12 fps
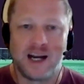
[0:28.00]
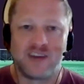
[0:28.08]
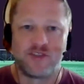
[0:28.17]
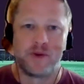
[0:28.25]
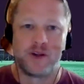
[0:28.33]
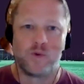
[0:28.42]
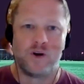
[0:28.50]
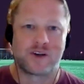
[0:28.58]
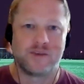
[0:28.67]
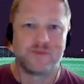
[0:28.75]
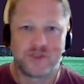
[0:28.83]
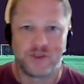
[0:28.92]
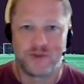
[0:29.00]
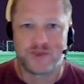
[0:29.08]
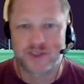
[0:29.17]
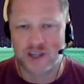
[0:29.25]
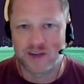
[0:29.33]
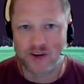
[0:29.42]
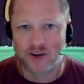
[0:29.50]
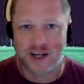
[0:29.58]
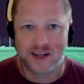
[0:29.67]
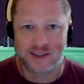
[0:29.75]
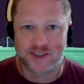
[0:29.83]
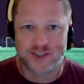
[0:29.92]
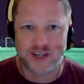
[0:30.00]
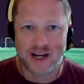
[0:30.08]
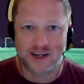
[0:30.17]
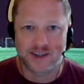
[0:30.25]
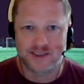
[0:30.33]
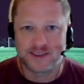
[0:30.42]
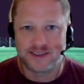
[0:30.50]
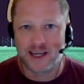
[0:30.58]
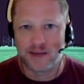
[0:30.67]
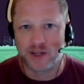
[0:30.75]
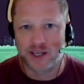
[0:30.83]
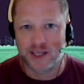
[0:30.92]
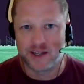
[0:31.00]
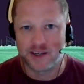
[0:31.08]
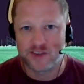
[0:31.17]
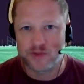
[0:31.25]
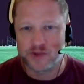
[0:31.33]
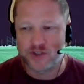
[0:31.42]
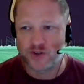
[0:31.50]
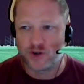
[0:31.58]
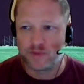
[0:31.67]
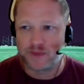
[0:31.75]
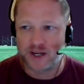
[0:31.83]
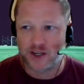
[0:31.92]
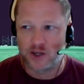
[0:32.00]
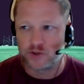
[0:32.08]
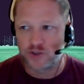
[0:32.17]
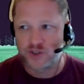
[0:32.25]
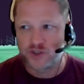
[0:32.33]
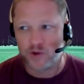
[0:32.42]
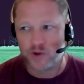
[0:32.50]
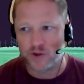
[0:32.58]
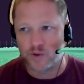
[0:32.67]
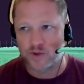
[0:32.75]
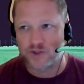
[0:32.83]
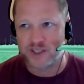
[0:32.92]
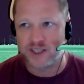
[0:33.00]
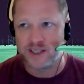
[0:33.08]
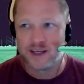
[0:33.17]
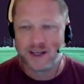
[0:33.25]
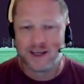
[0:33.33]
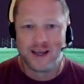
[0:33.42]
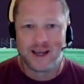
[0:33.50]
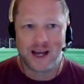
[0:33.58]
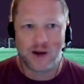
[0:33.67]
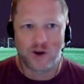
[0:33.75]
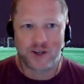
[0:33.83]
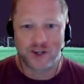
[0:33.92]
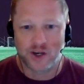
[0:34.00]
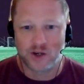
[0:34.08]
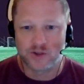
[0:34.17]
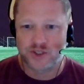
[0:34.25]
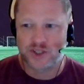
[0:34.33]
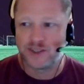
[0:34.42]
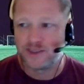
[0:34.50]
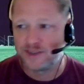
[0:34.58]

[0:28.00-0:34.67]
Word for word: Hi, everybody. Welcome to Discover College Soccer. Today, I'm lucky enough to be joined by Coach Tony Orsi. How are you, Coach?